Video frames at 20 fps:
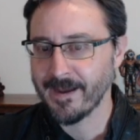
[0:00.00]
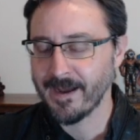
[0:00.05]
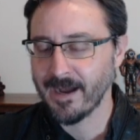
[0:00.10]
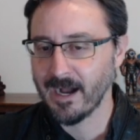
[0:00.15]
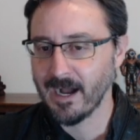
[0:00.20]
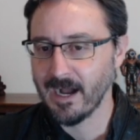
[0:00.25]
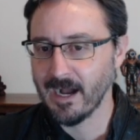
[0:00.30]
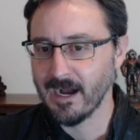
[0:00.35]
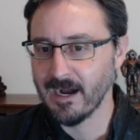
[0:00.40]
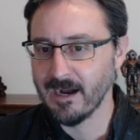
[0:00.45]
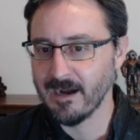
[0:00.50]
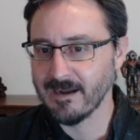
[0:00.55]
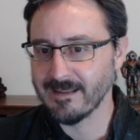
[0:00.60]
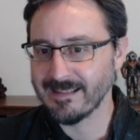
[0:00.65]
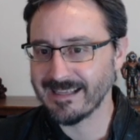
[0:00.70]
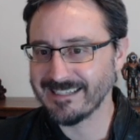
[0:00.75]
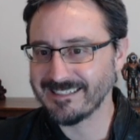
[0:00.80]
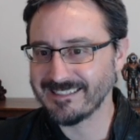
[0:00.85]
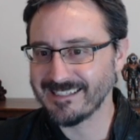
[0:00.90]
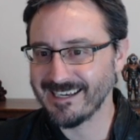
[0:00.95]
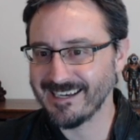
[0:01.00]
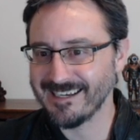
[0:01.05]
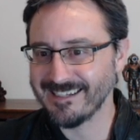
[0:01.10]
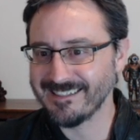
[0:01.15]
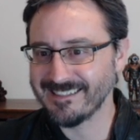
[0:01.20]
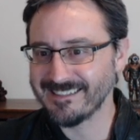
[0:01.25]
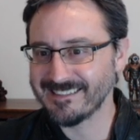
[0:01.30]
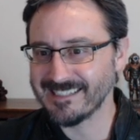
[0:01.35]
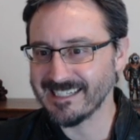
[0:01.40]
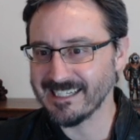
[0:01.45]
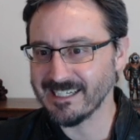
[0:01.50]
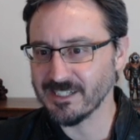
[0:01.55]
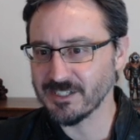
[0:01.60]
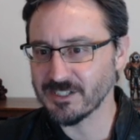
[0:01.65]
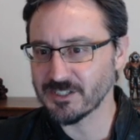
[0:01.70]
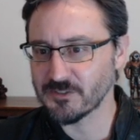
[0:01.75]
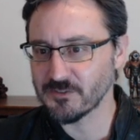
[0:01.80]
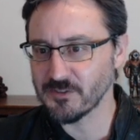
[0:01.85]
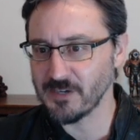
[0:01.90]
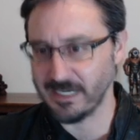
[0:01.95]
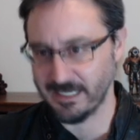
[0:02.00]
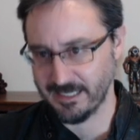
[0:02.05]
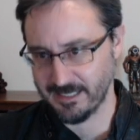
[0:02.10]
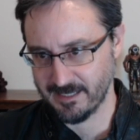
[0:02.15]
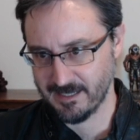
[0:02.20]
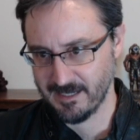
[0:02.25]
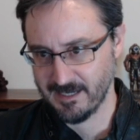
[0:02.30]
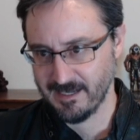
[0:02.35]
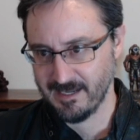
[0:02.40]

Uh, they said, sounds great.